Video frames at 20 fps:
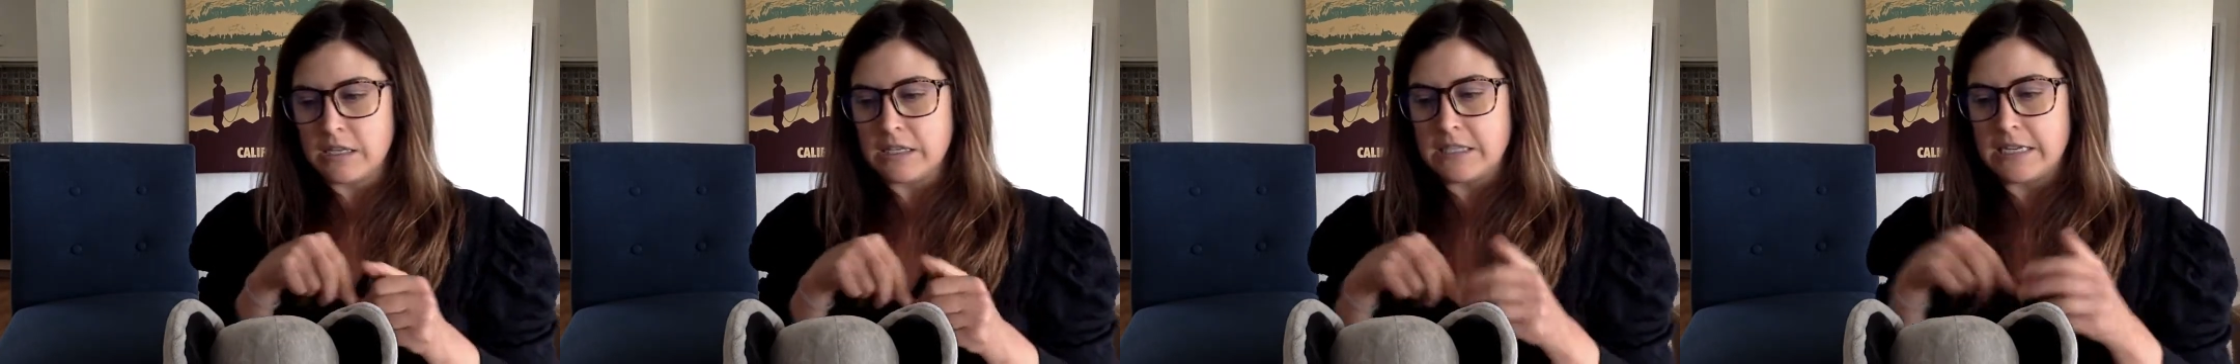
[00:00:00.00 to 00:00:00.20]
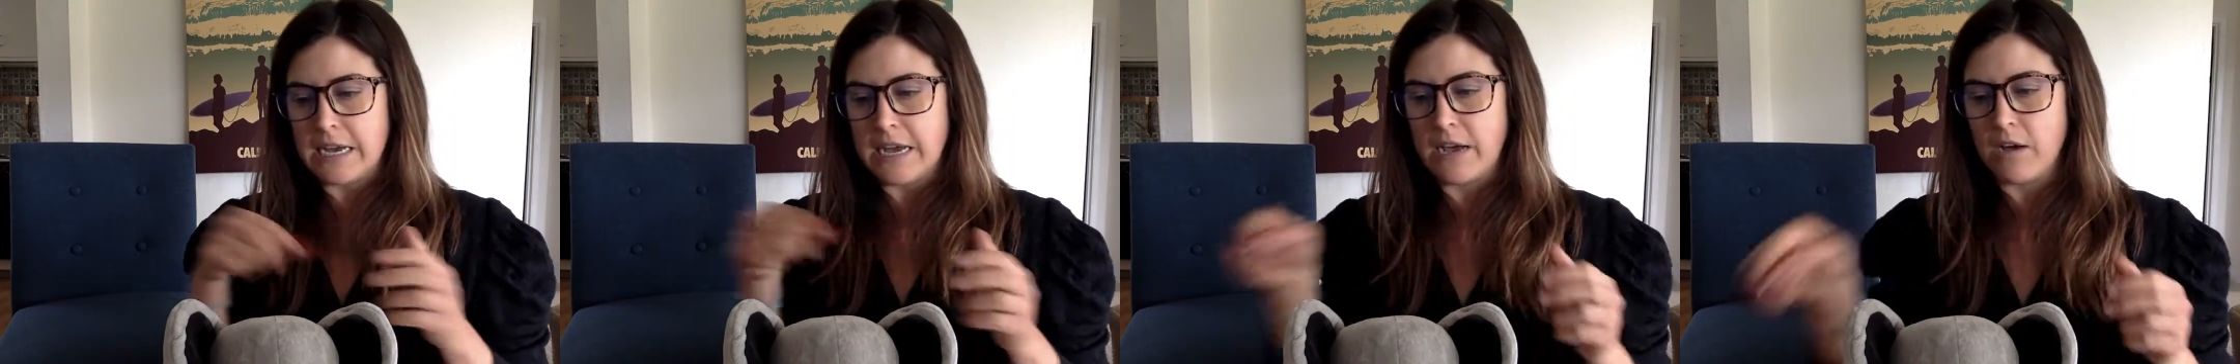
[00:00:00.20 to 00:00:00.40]

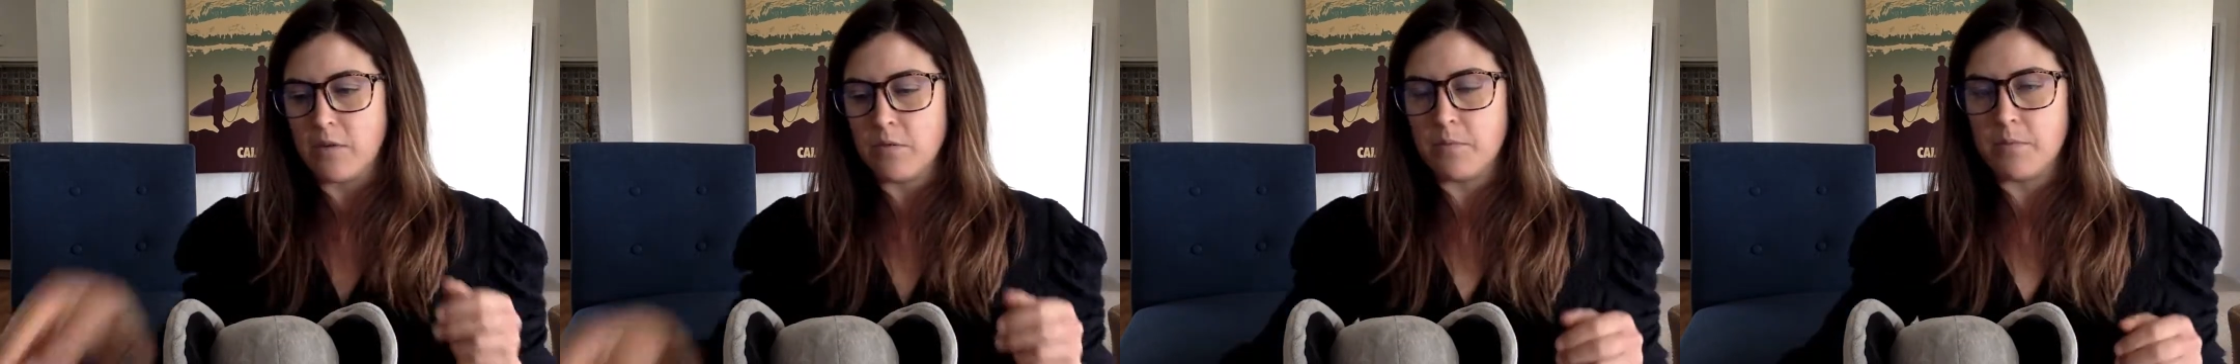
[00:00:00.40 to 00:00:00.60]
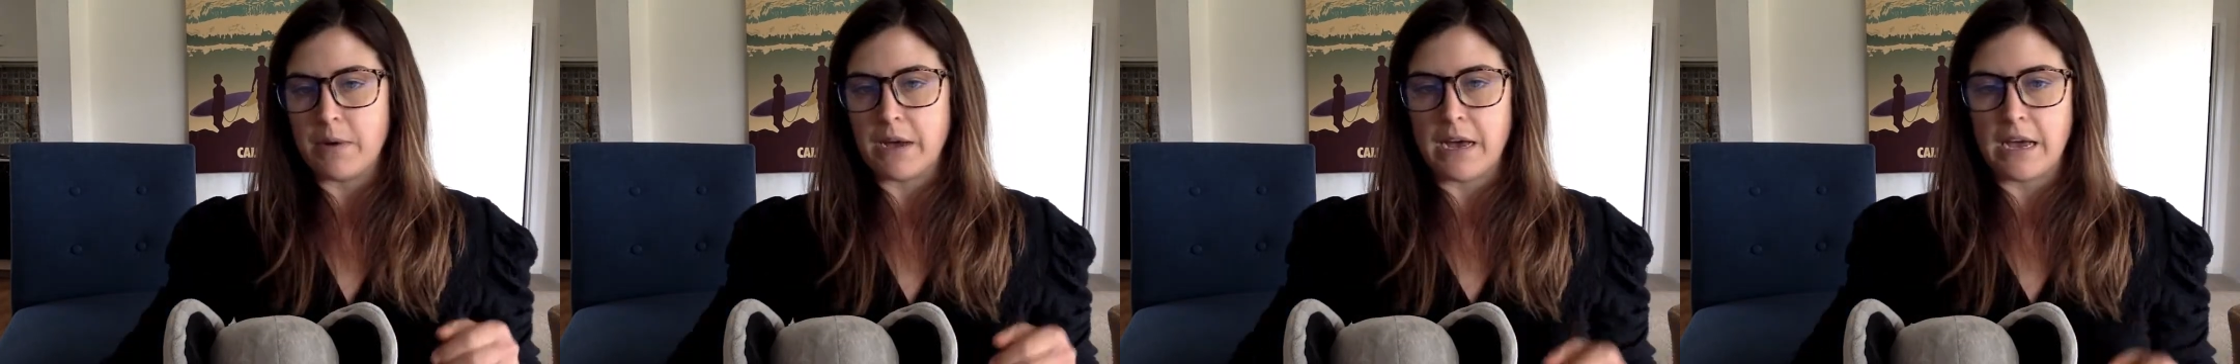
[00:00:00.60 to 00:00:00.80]

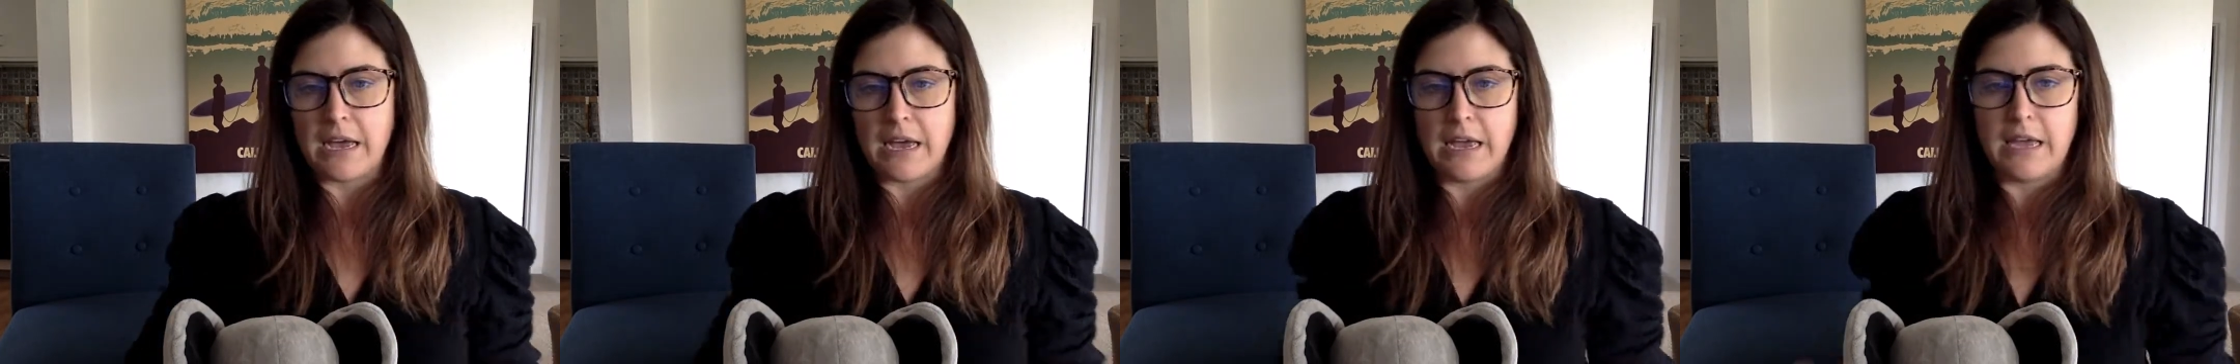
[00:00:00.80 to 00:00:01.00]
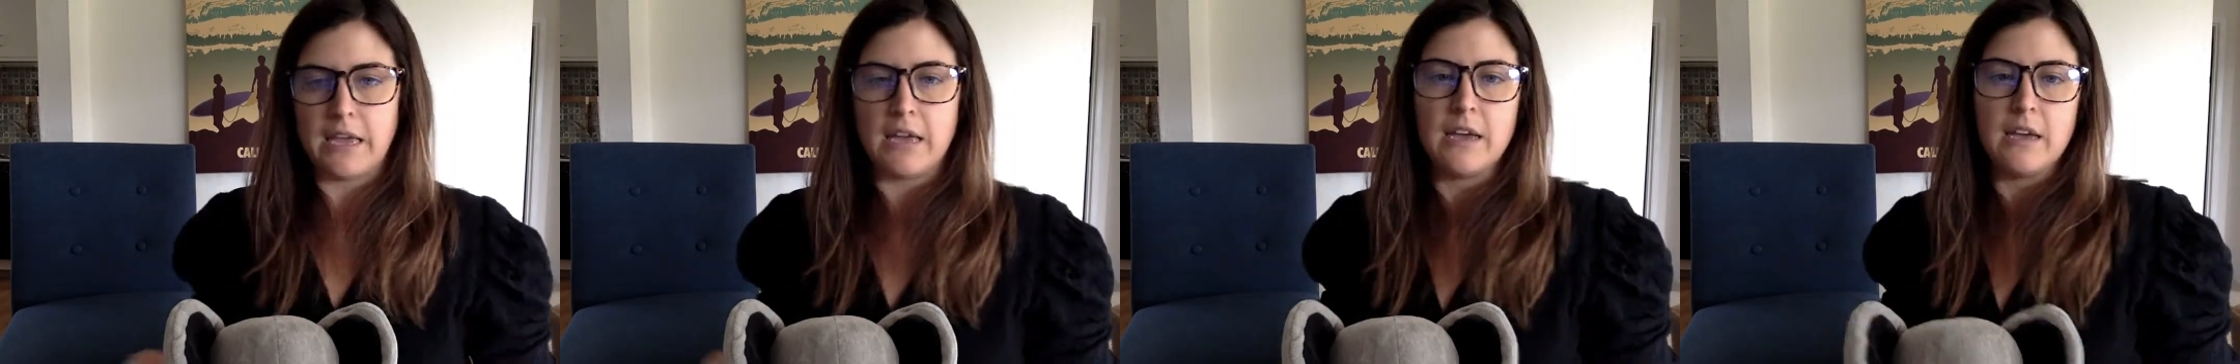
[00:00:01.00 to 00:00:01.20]
down
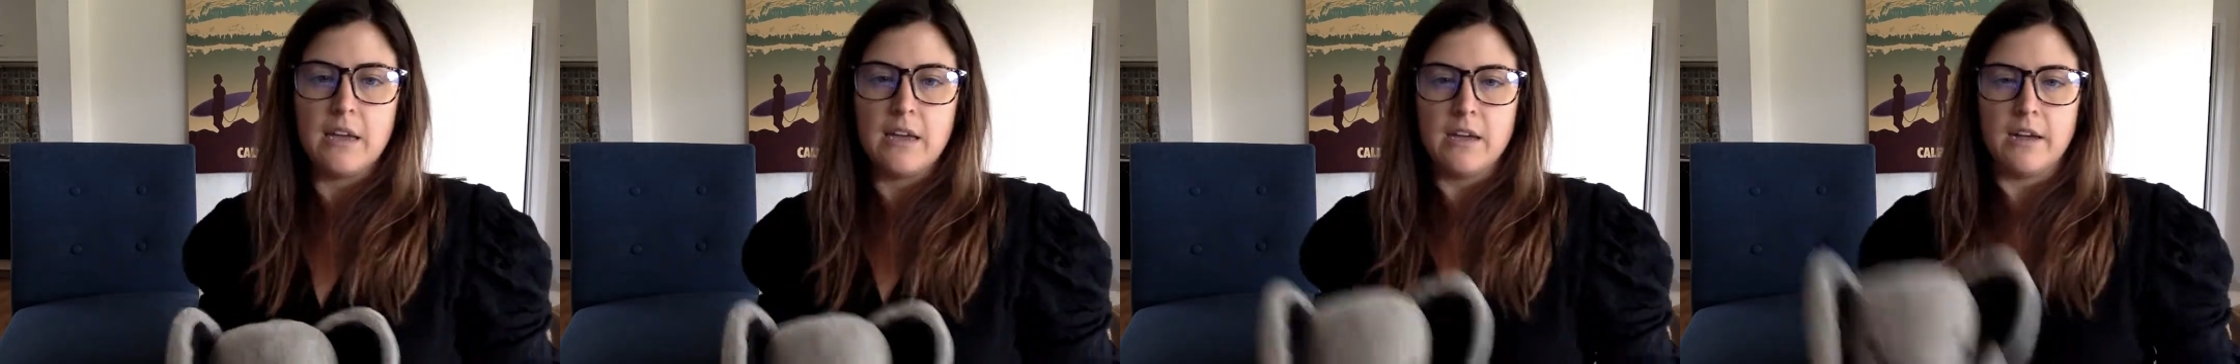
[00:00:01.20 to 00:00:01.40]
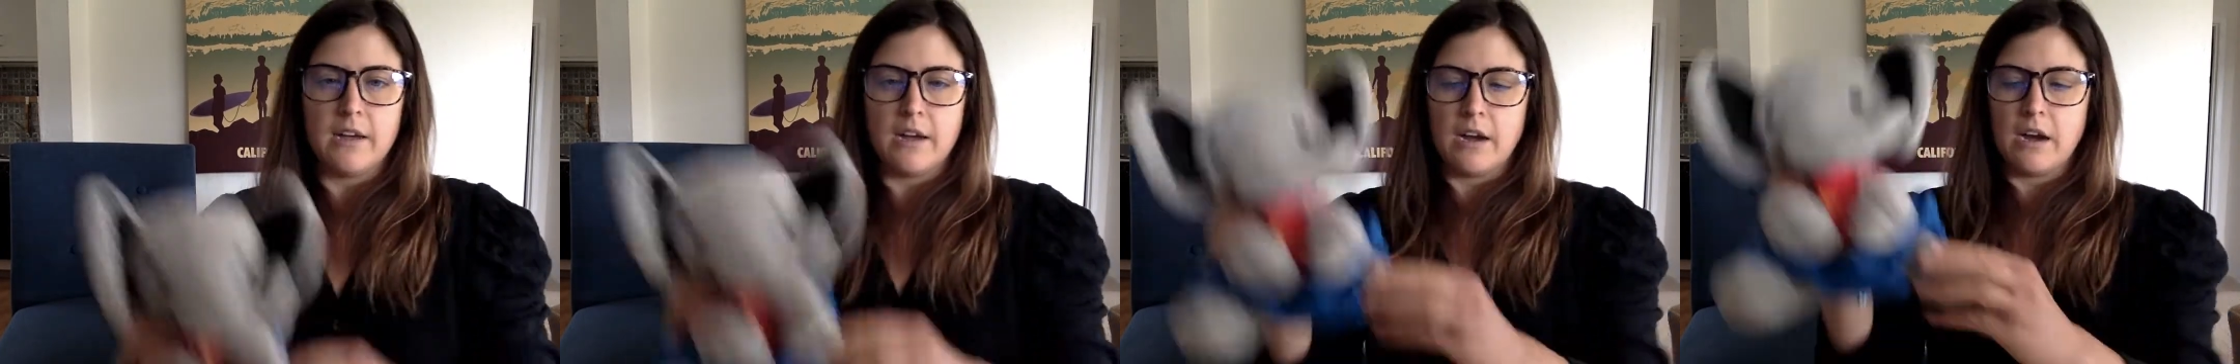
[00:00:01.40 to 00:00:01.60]
by
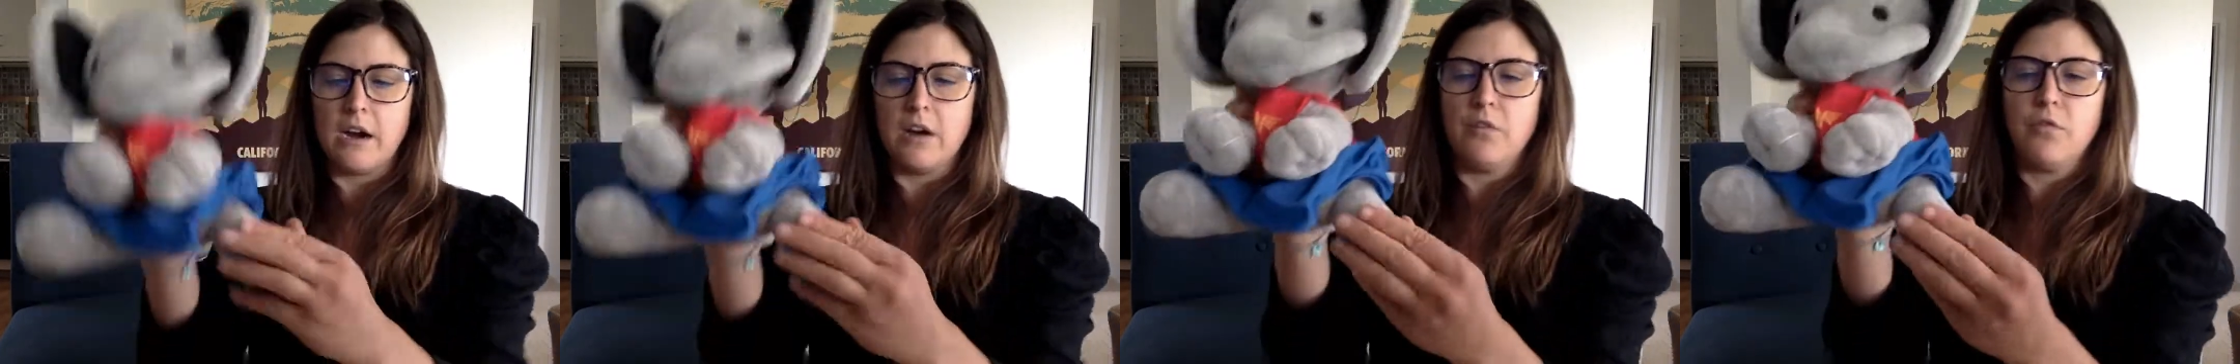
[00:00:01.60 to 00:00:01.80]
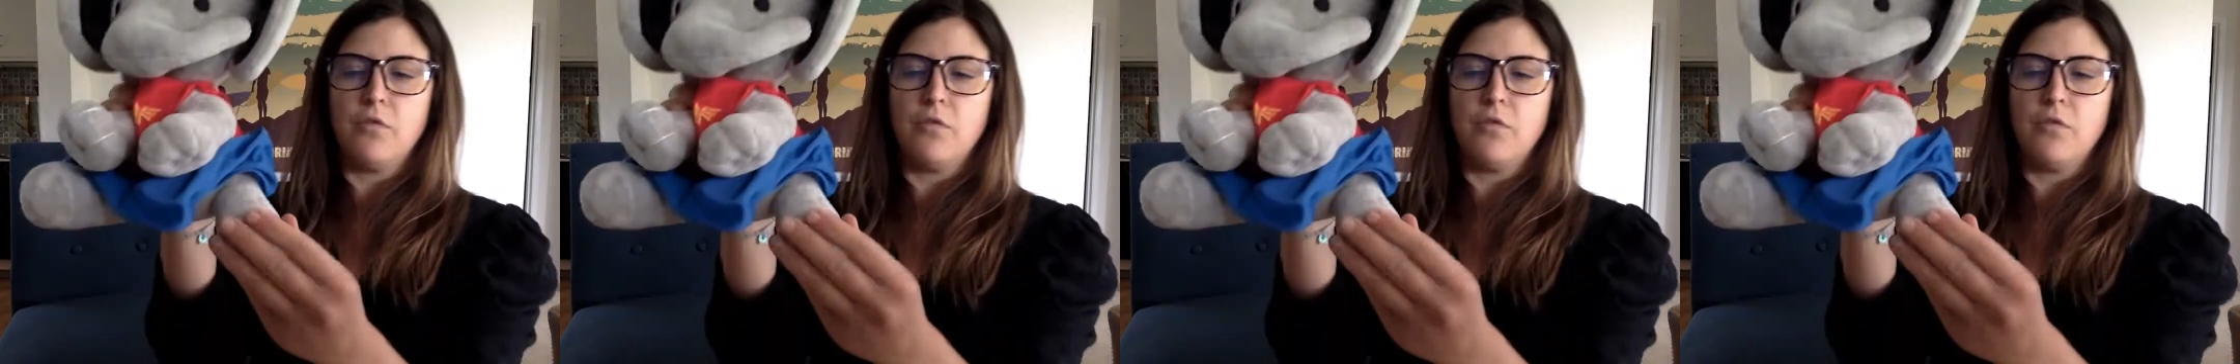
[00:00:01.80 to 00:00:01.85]
our